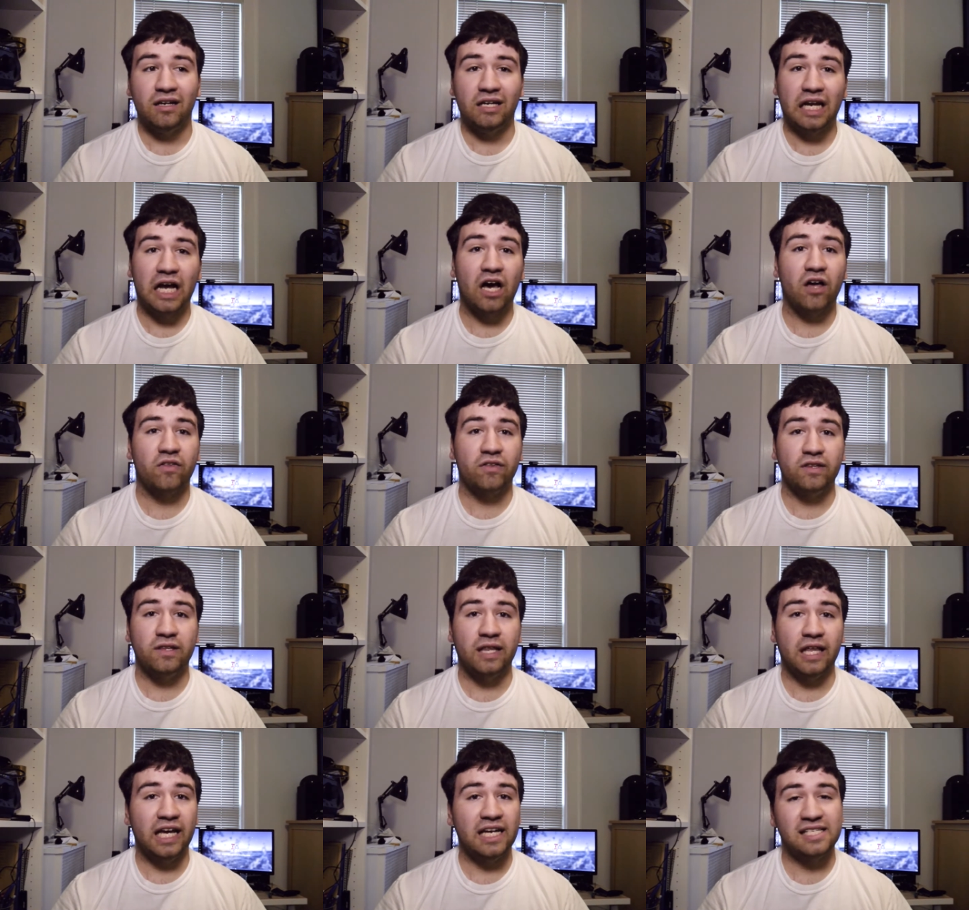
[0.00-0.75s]
Now,
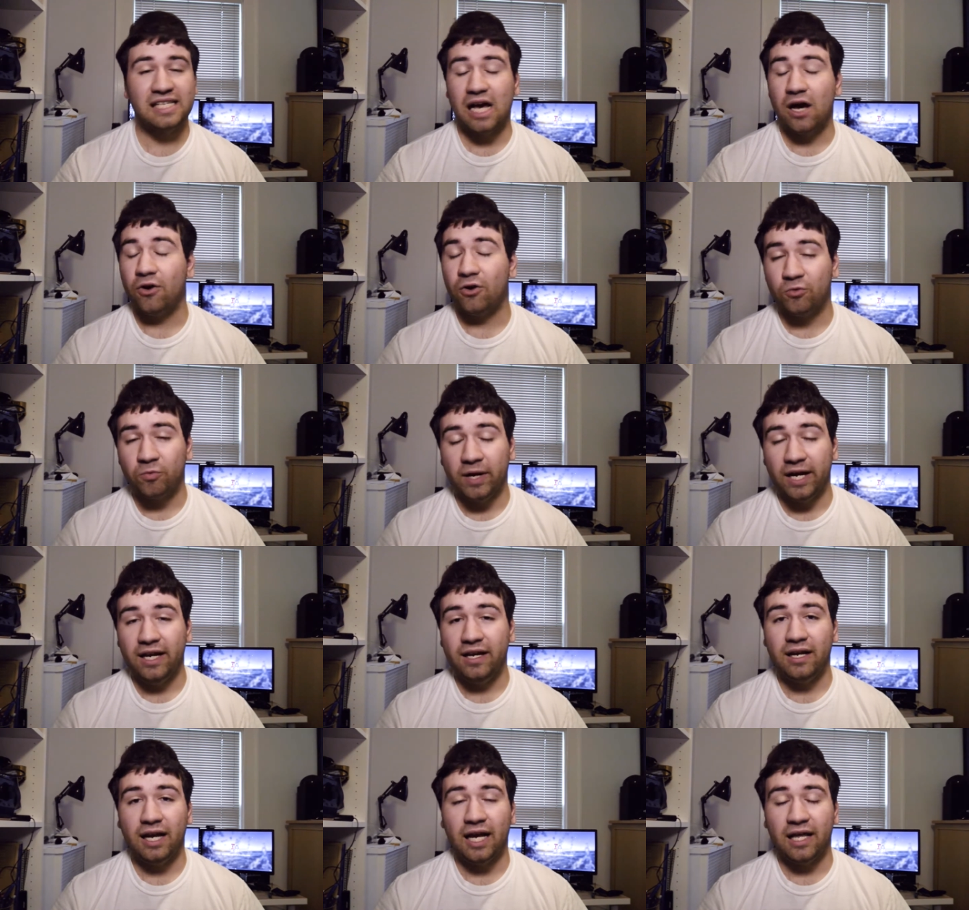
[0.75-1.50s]
they sound
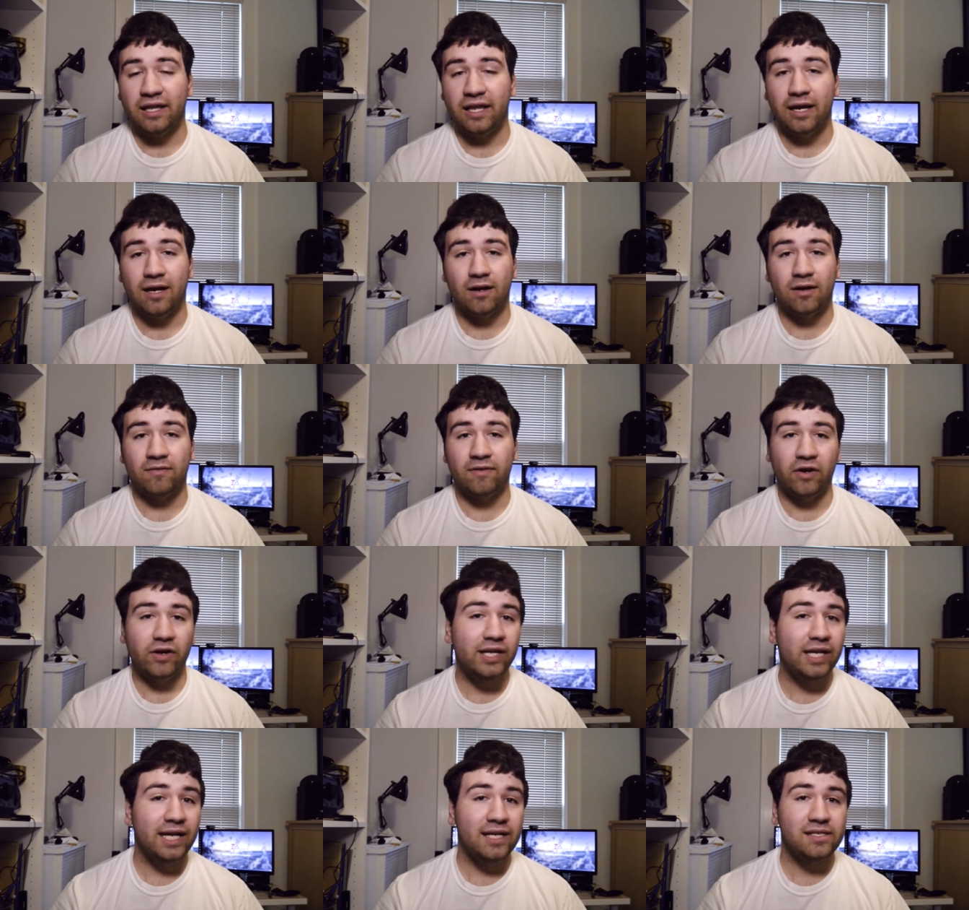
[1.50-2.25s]
great, and they are
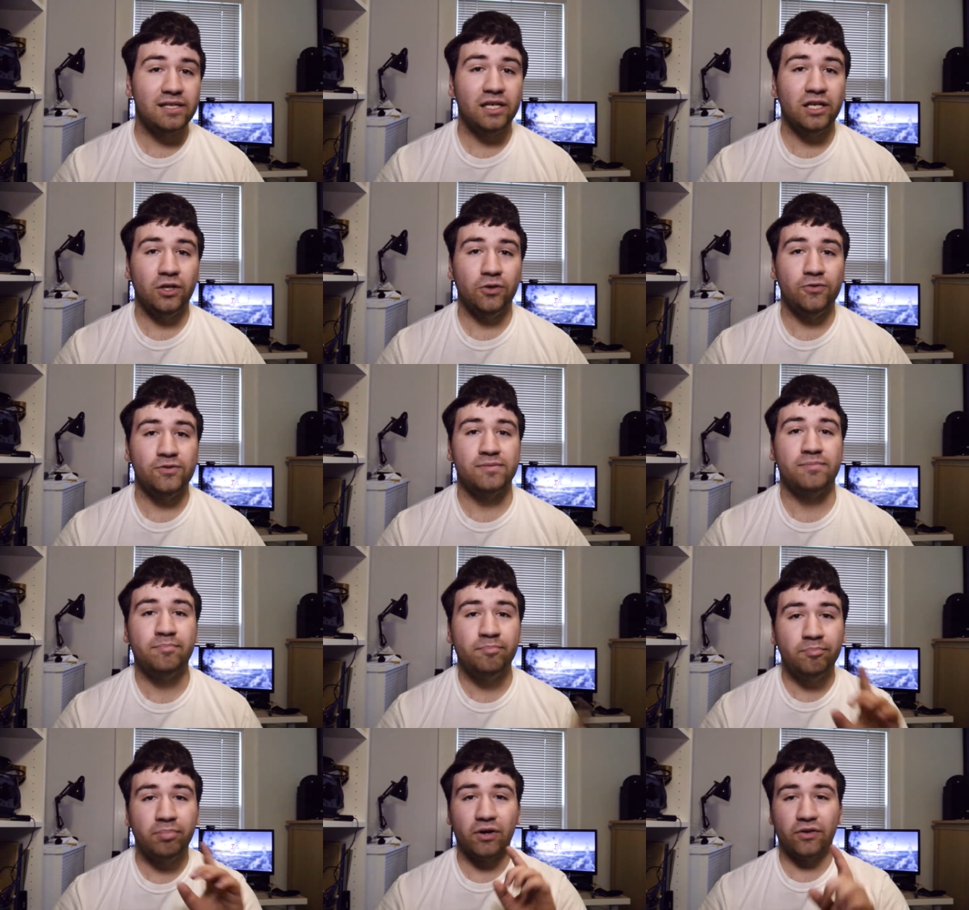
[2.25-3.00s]
very easy to use,
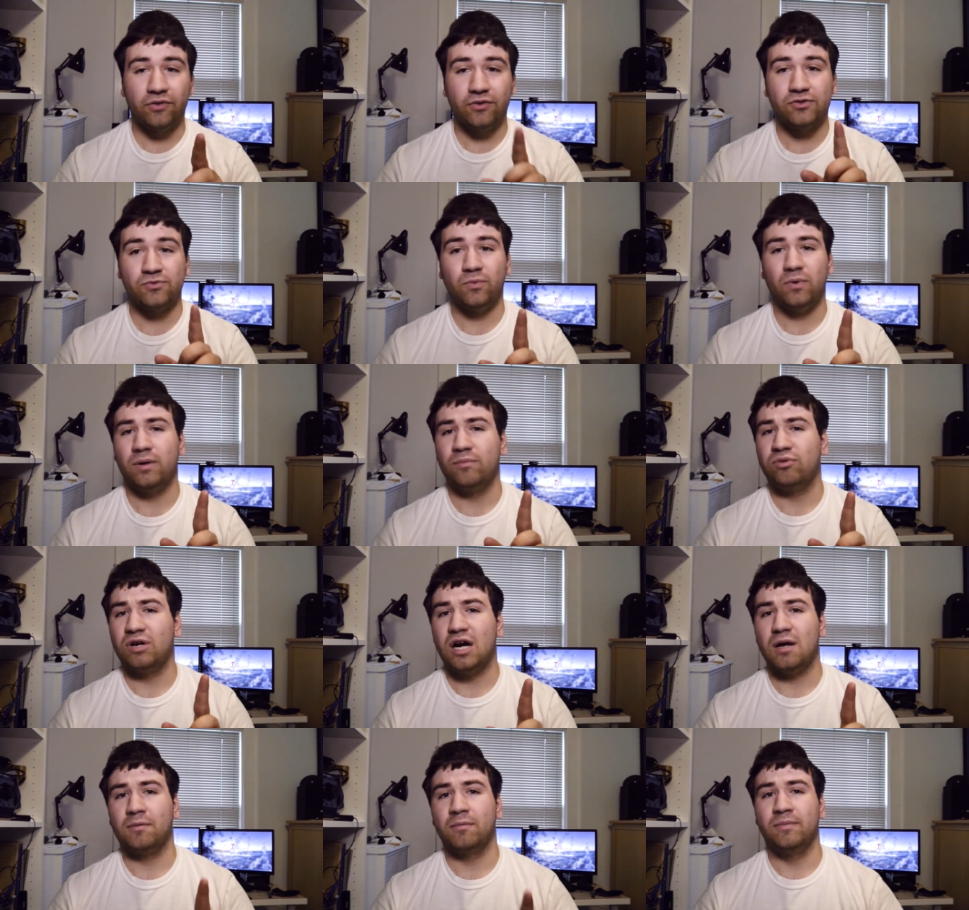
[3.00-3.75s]
but there's one
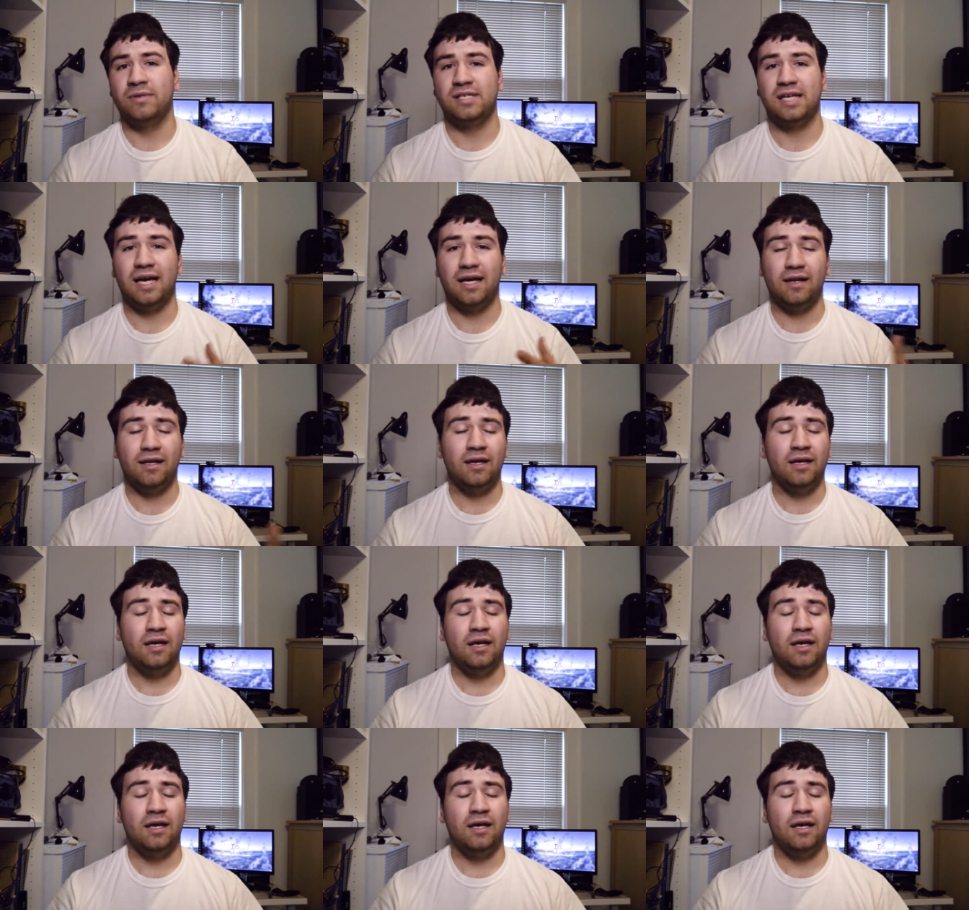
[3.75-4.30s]
problem, is that